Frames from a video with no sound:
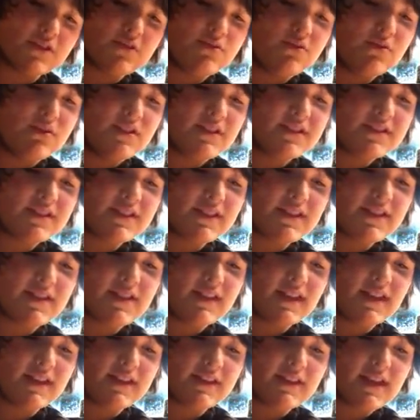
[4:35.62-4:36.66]
coolest
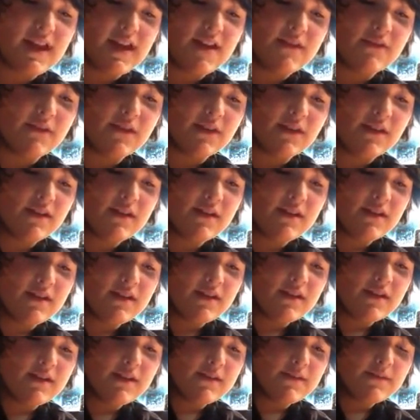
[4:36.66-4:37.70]
thing ever.
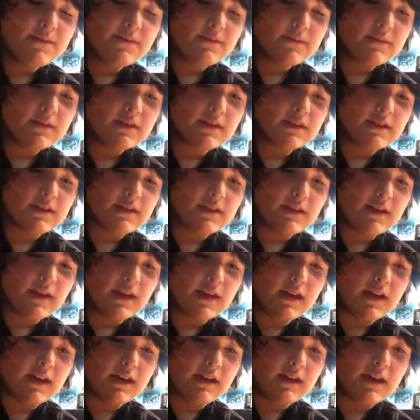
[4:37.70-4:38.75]

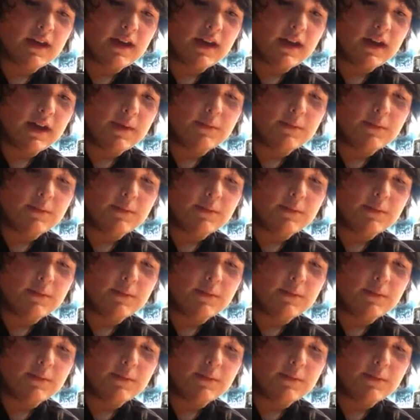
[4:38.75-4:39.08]
And uh,